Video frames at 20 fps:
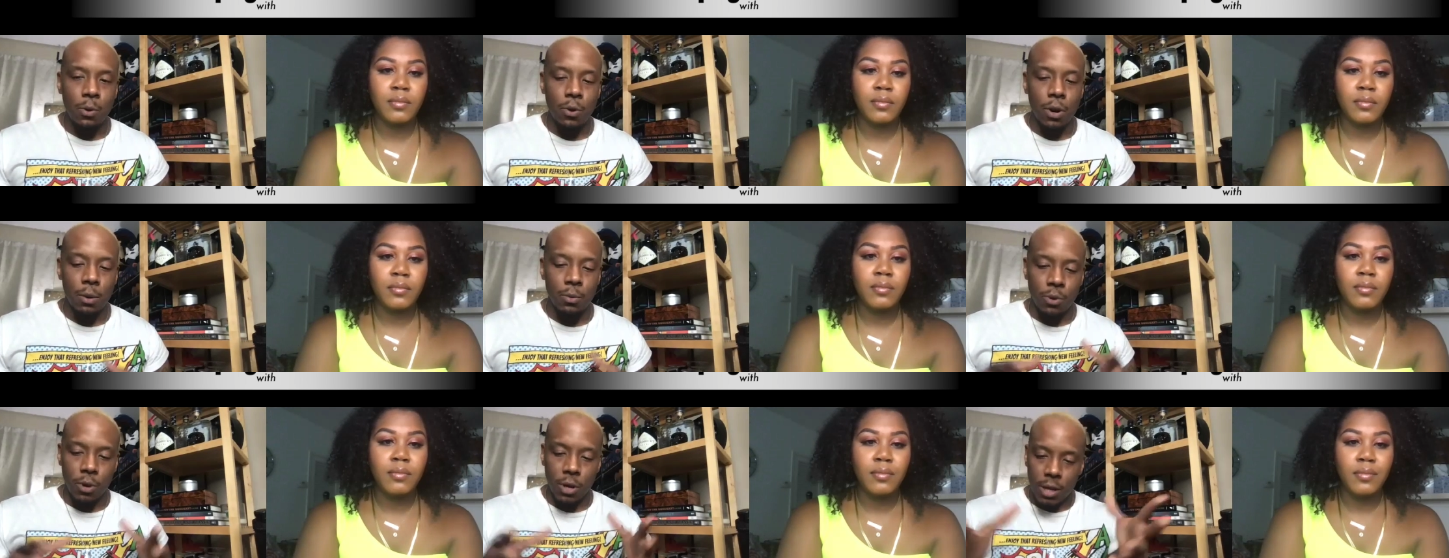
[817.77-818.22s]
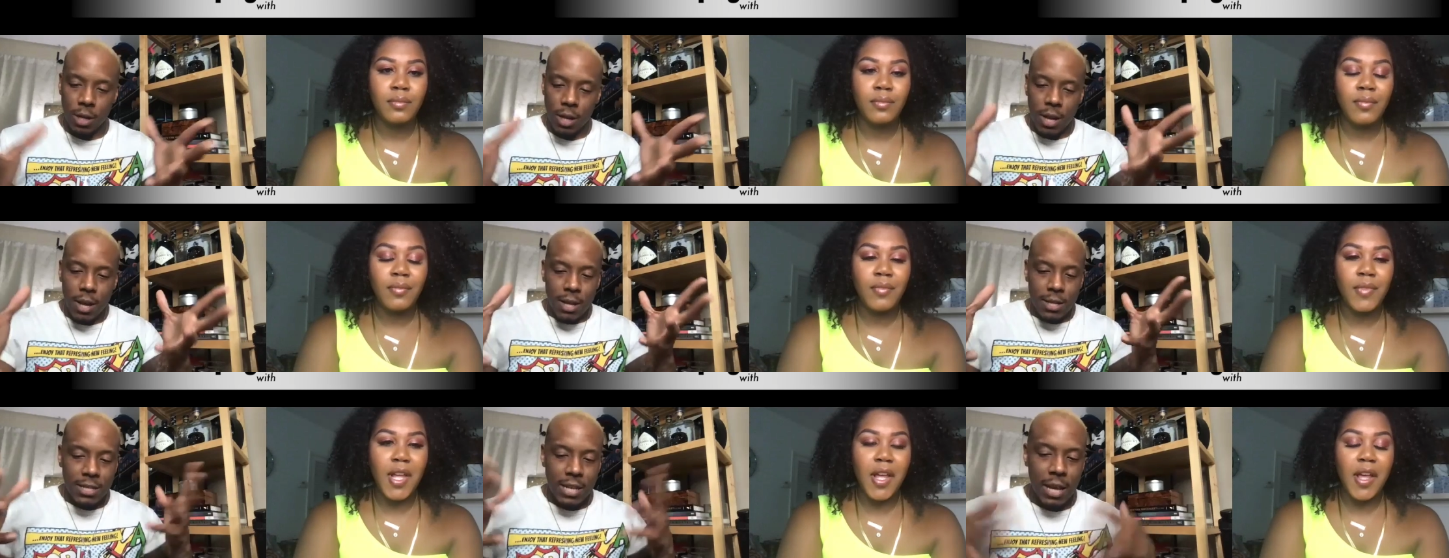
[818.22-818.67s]
Speaker 1: I'm gonna
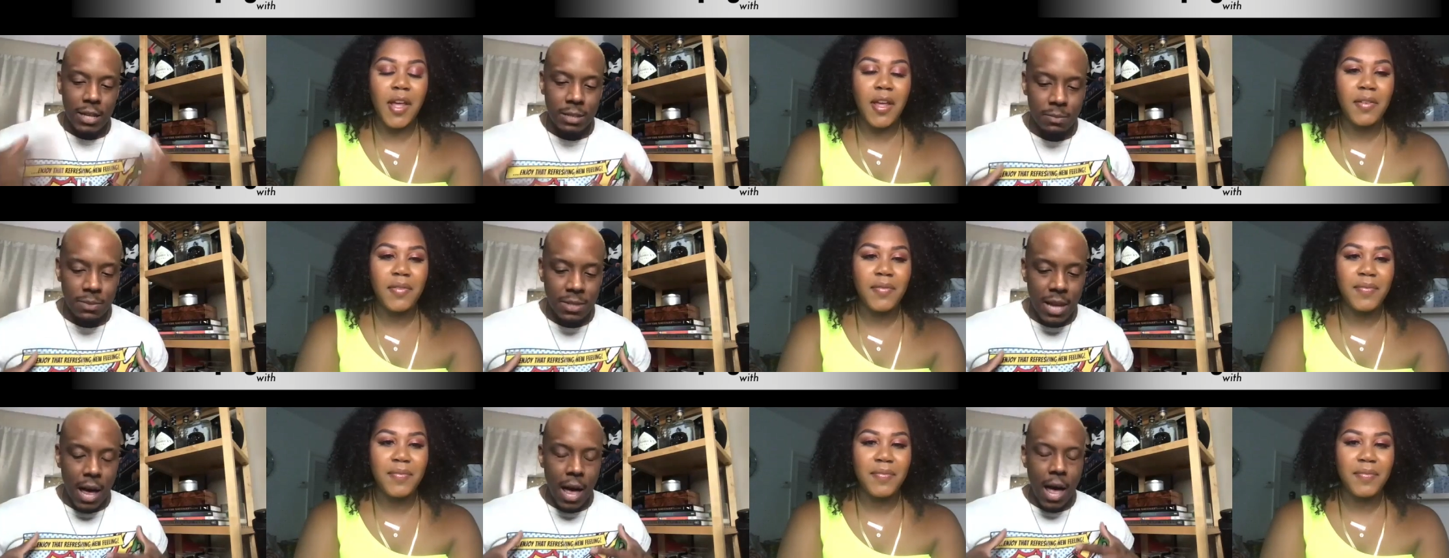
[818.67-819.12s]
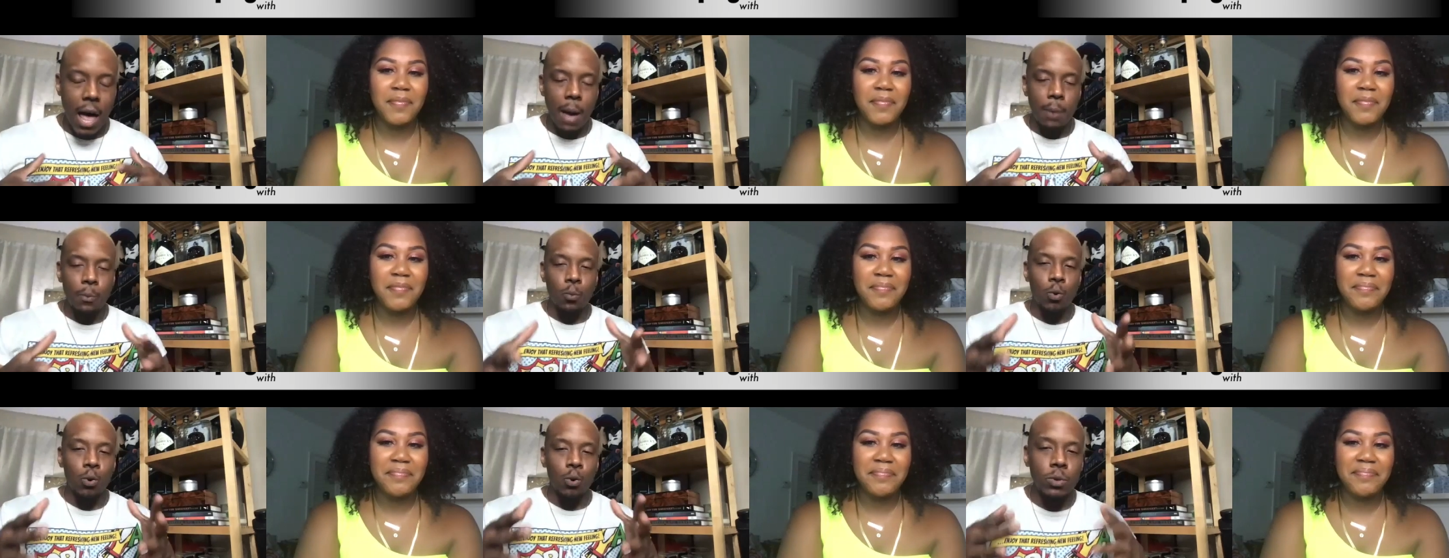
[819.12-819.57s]
take some time,
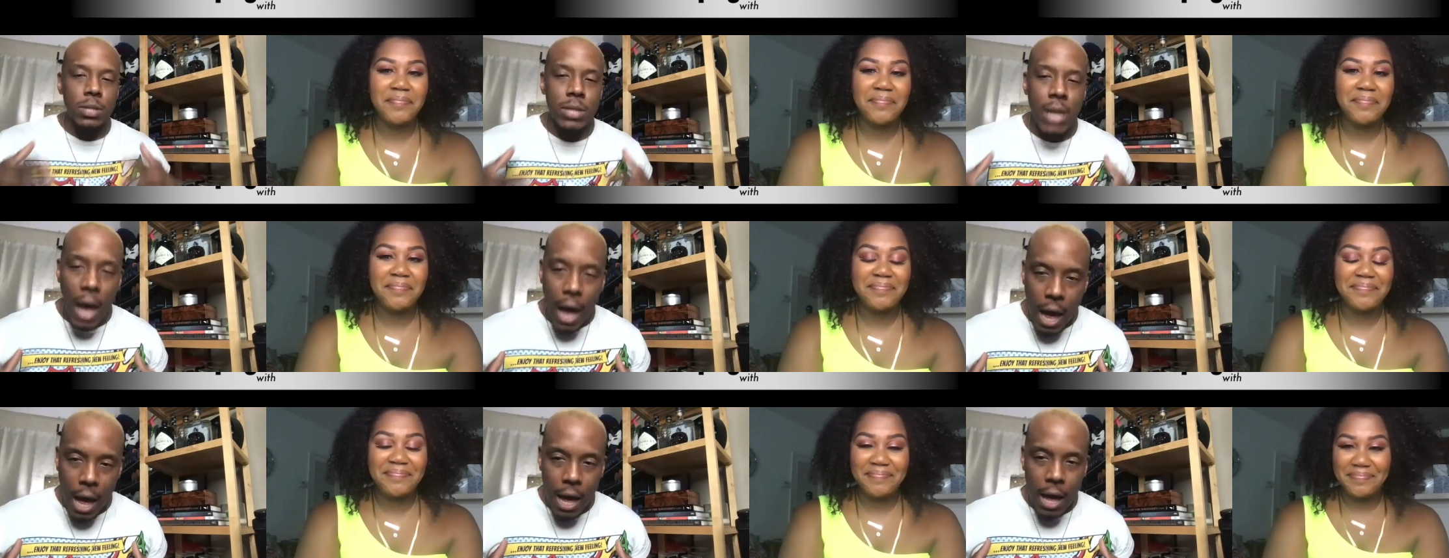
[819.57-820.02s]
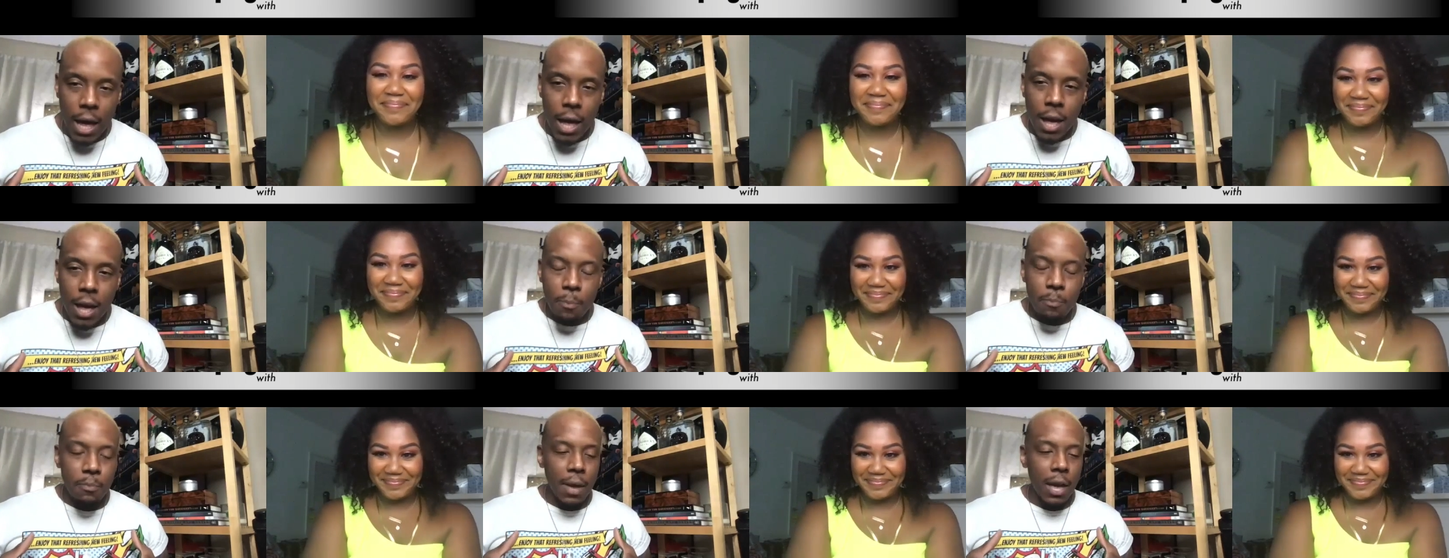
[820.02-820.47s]
woosah,
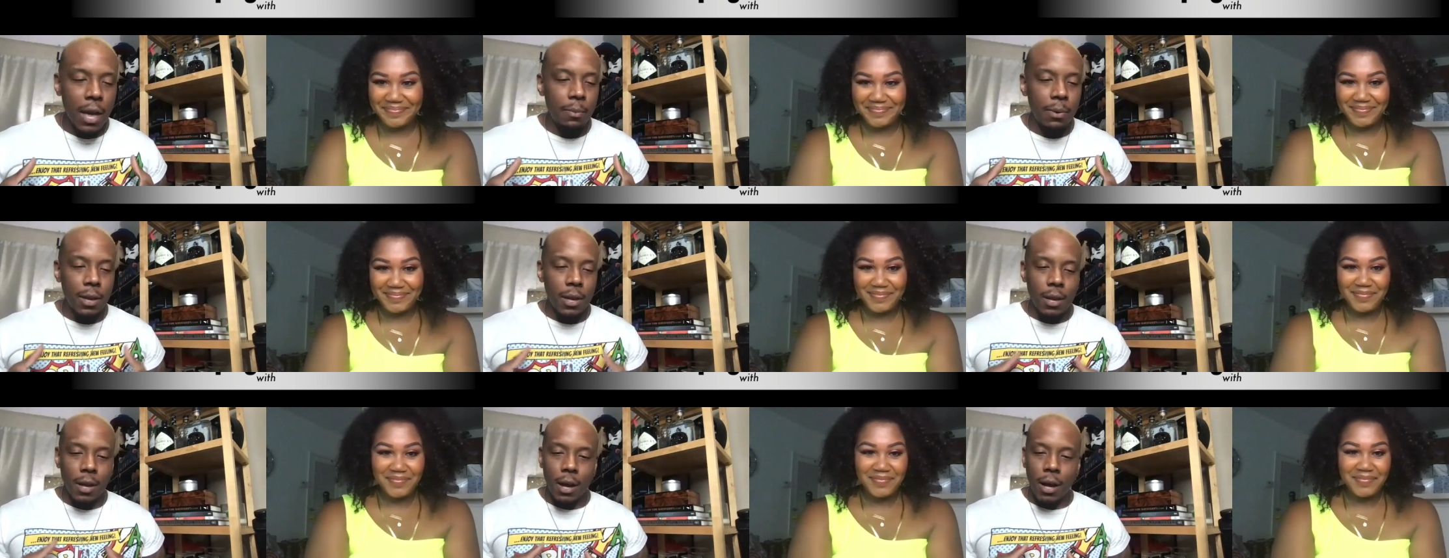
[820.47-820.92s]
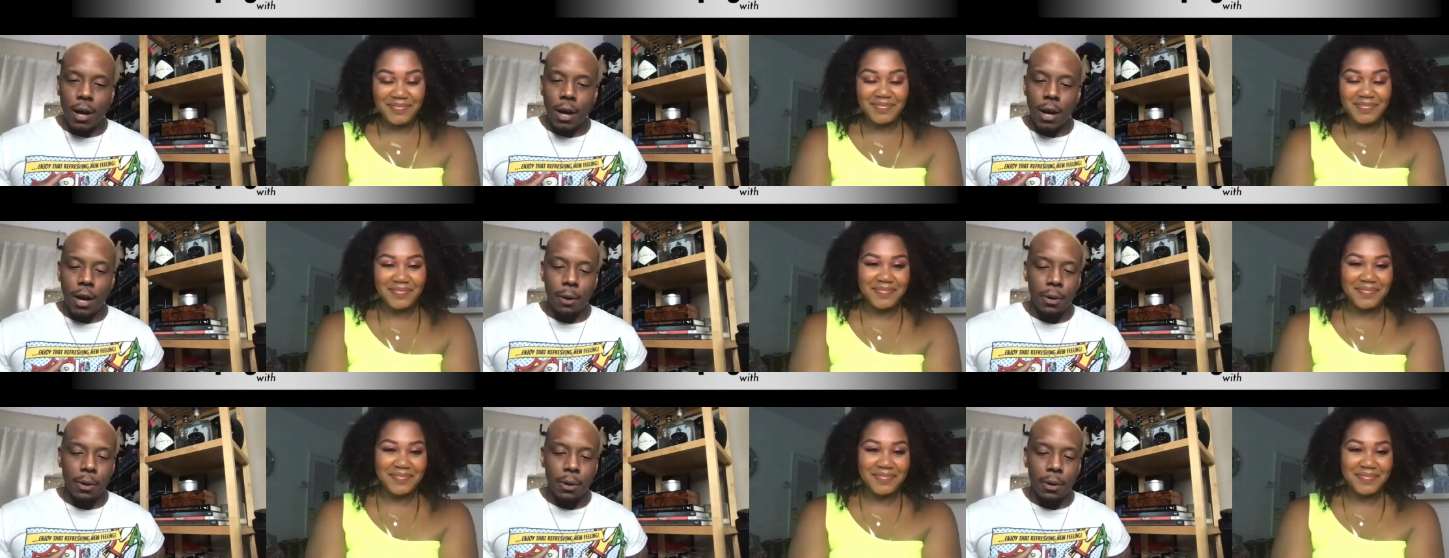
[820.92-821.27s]
maybe uh,